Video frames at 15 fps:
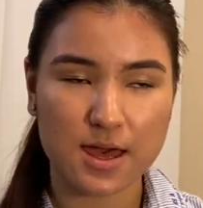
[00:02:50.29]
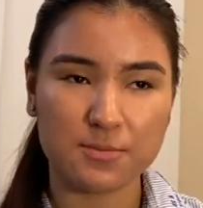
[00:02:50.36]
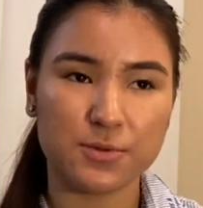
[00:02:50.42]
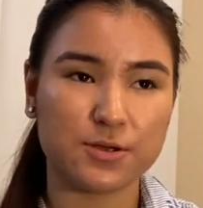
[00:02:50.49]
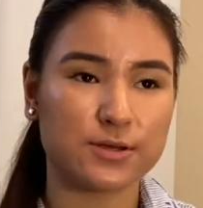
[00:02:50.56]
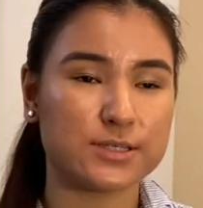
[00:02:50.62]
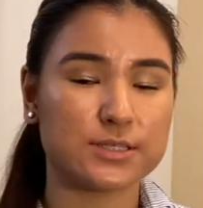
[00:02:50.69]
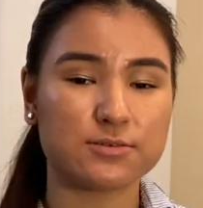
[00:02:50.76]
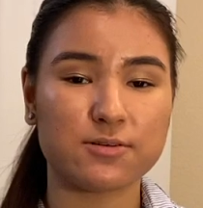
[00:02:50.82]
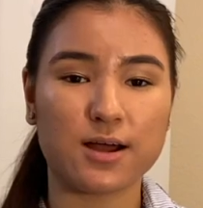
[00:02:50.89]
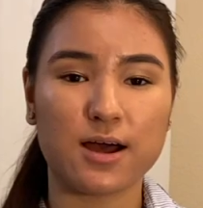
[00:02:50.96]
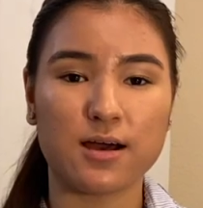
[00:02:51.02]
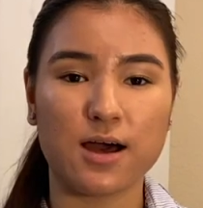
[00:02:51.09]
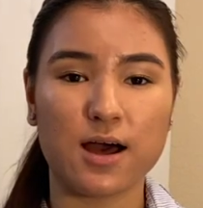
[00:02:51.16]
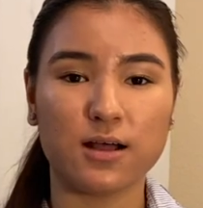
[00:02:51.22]
because there
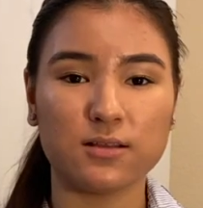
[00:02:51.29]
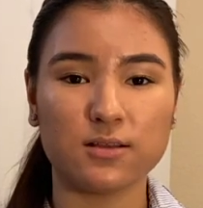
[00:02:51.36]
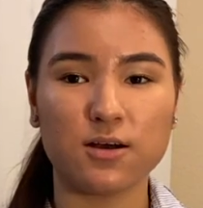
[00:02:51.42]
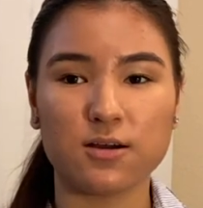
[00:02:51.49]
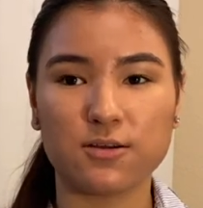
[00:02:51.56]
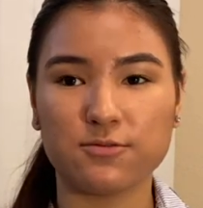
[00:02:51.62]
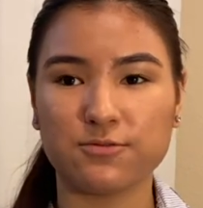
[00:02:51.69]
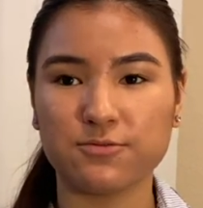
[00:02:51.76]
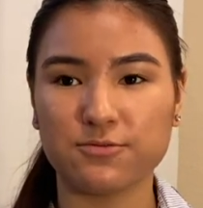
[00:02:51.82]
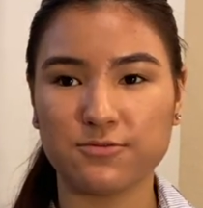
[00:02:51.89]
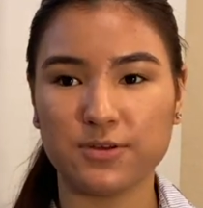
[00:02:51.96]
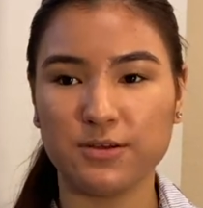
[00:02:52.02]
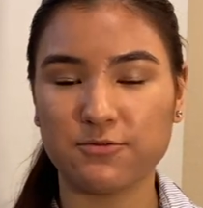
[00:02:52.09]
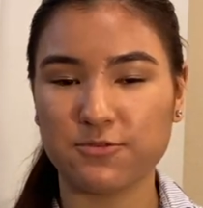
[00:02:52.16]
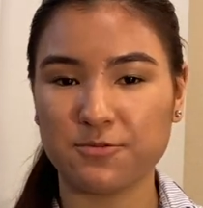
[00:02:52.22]
are a lot of
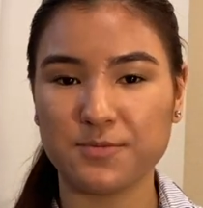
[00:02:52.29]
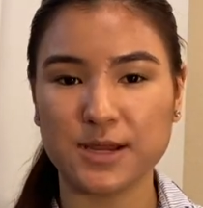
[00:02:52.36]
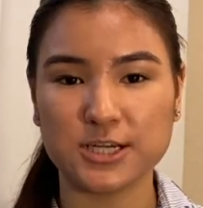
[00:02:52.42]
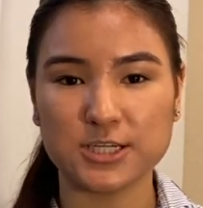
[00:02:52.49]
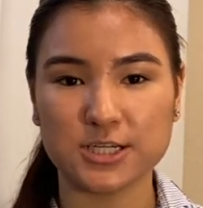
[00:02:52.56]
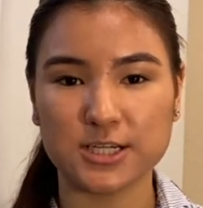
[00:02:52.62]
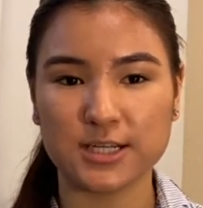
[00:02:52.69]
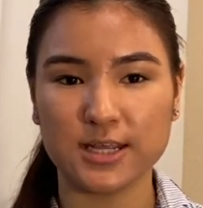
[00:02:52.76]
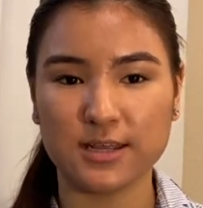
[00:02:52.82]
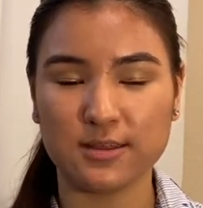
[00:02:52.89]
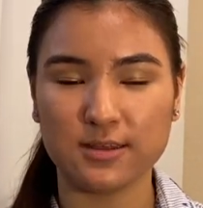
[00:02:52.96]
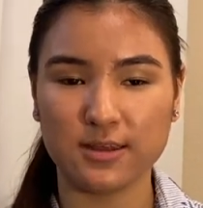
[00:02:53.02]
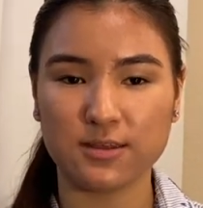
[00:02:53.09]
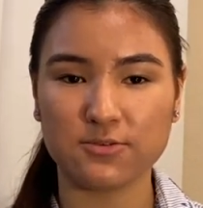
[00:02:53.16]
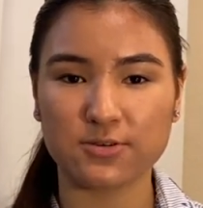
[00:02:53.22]
information in
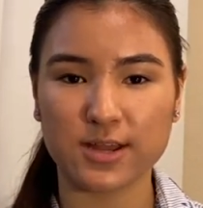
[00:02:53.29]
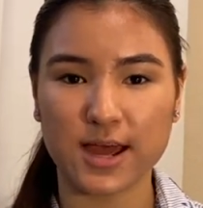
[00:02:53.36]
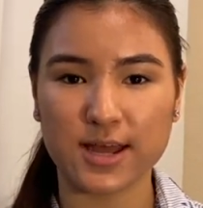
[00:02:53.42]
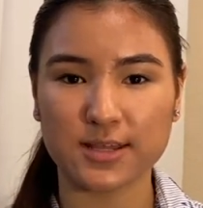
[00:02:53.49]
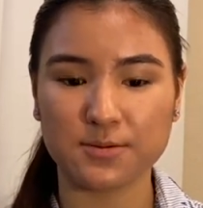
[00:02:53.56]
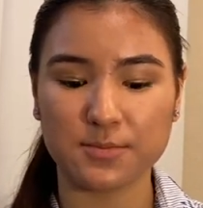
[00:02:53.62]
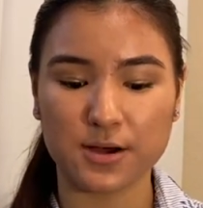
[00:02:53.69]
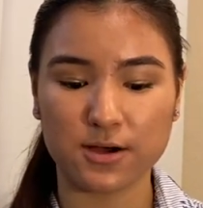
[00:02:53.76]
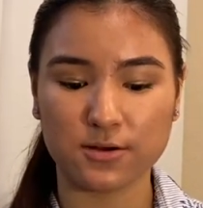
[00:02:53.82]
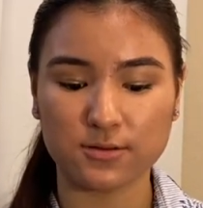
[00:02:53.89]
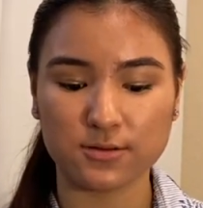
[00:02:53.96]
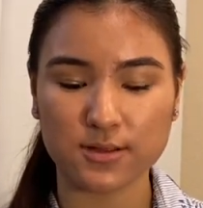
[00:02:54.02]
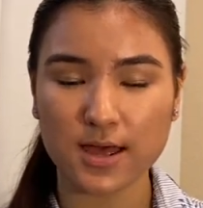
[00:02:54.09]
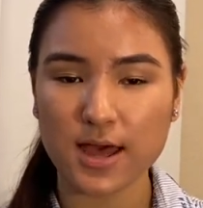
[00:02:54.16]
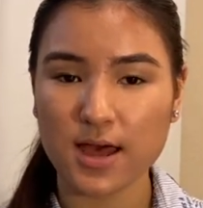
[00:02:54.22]
the internet about